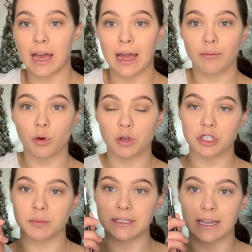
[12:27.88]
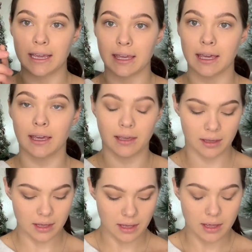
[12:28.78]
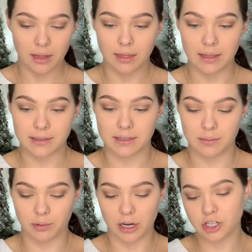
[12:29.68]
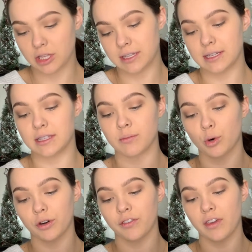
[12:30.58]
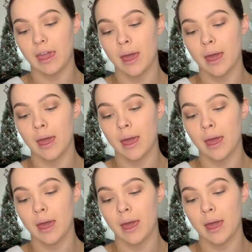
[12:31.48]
I'm going to be taking this brush. This is the Morphe